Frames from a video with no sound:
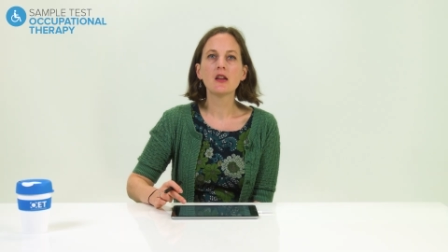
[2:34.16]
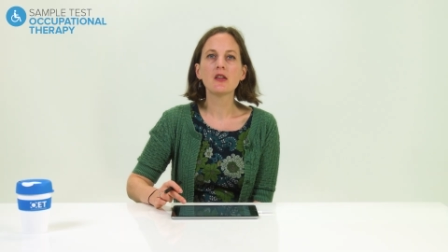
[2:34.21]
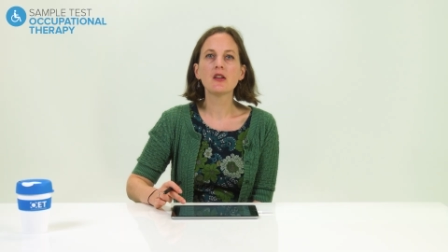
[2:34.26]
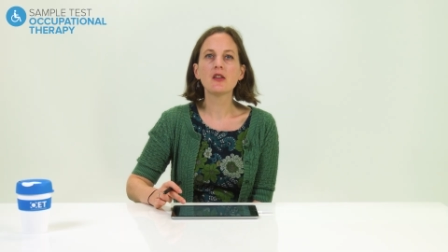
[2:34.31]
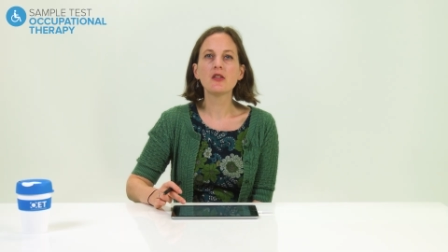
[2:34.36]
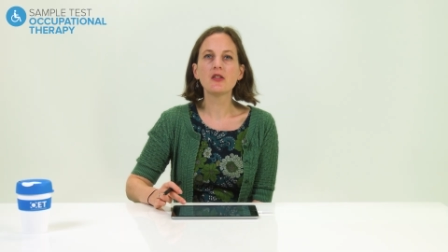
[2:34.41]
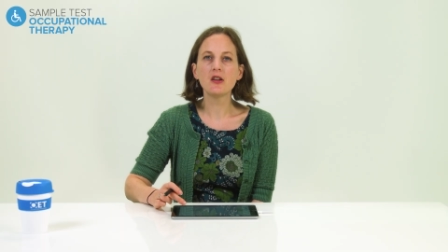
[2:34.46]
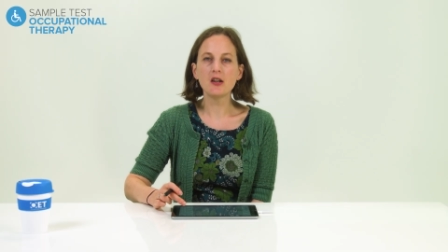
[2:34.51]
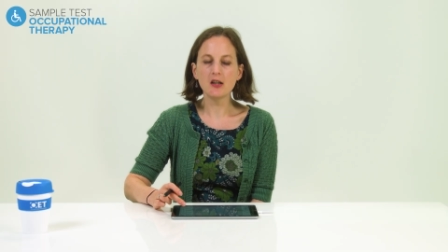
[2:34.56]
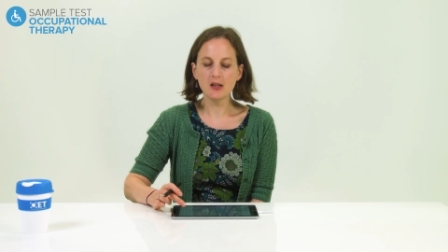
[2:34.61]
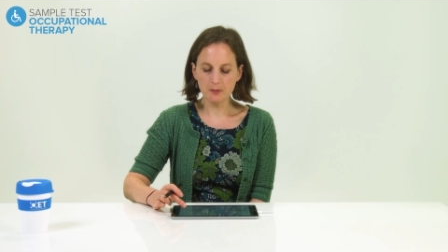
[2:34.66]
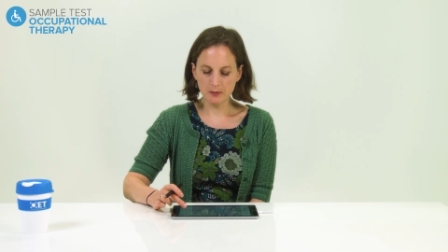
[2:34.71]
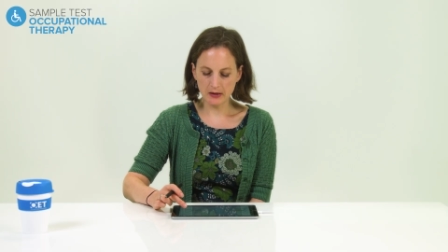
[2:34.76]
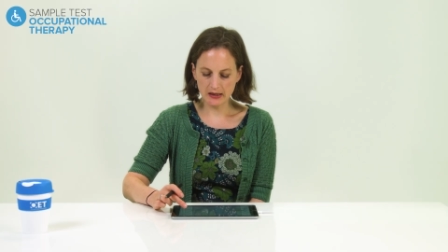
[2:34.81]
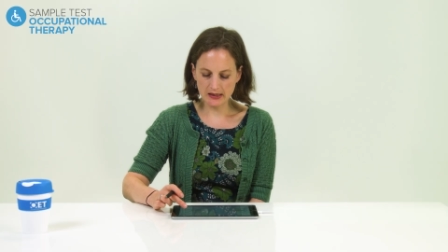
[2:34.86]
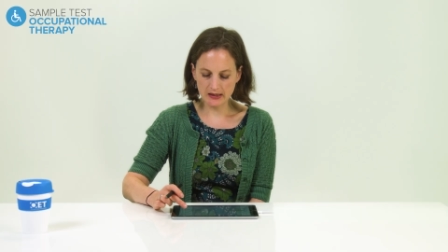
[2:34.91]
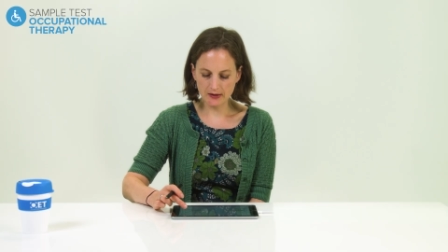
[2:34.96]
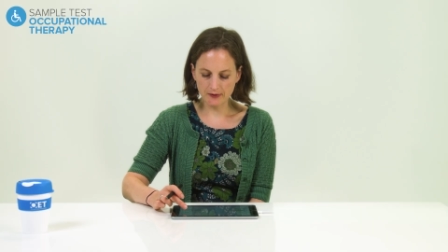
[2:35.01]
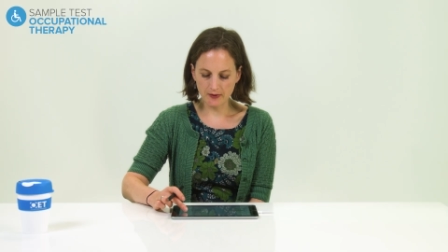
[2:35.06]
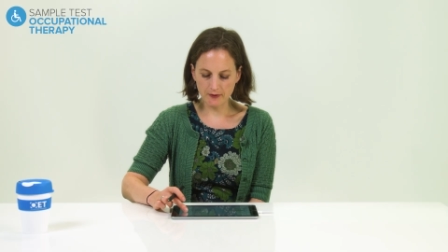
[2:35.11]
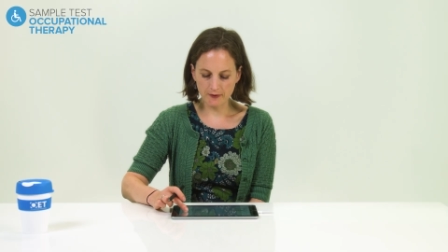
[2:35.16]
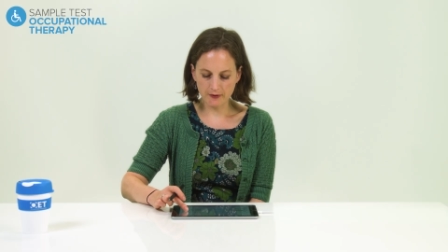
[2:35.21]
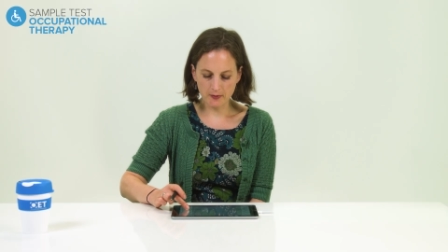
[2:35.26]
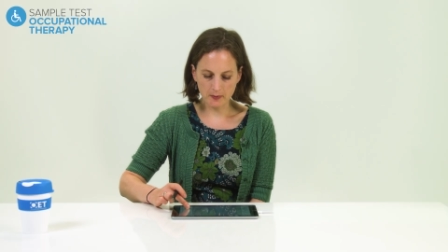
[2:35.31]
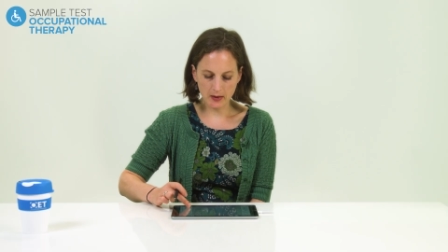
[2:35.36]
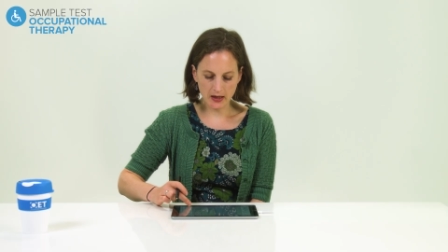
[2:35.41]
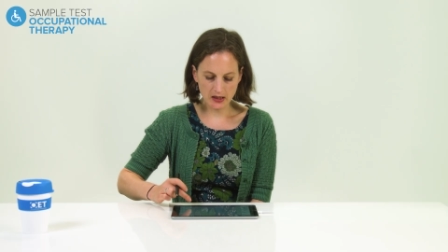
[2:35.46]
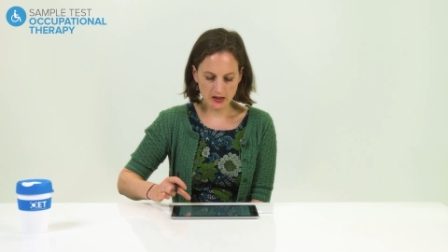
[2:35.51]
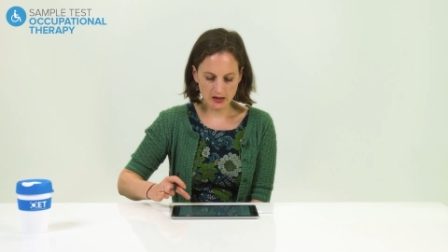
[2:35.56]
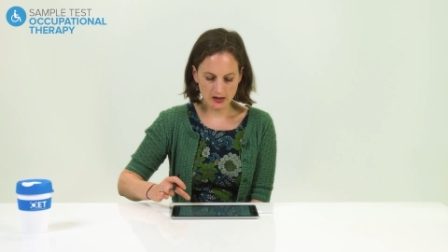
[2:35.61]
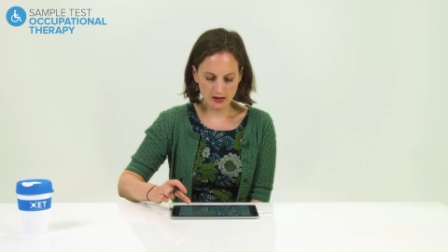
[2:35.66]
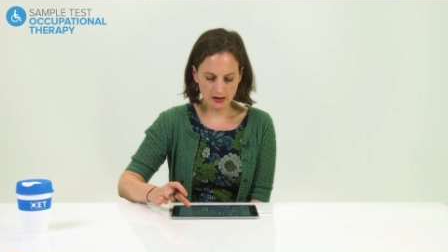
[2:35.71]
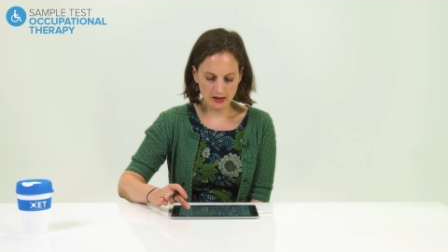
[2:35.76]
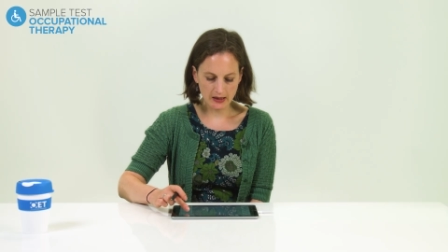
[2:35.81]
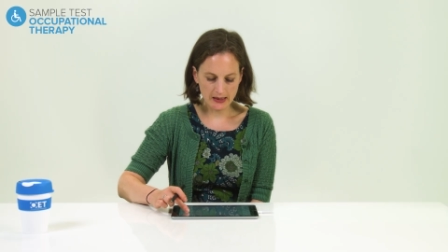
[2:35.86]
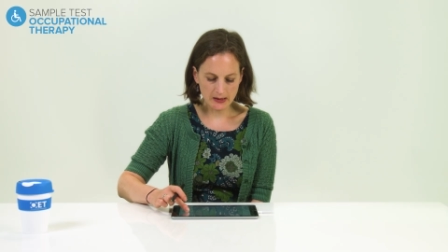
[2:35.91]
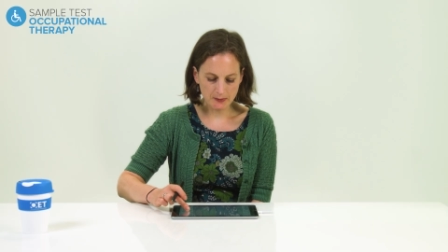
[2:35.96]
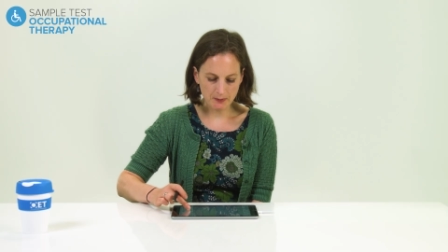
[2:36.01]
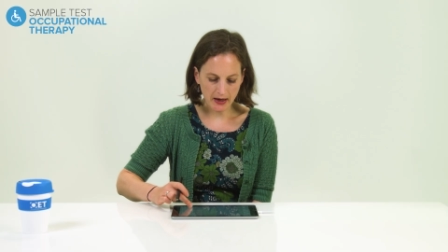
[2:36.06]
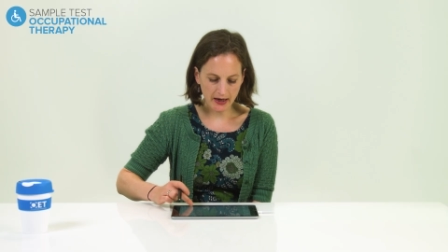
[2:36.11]
The third piece of information
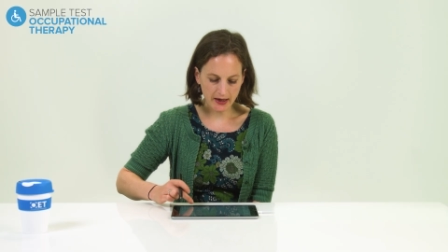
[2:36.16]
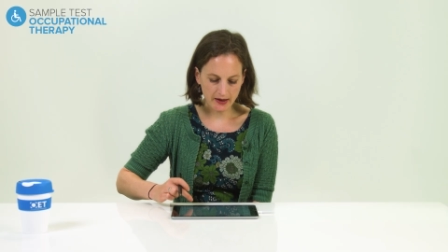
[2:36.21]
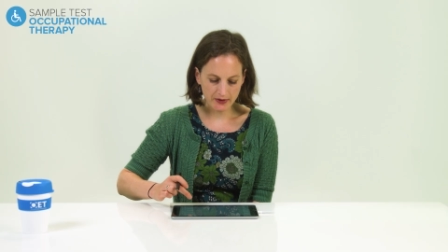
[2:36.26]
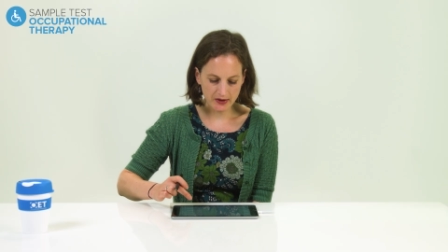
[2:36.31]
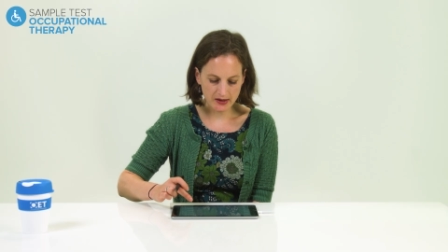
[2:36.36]
is back at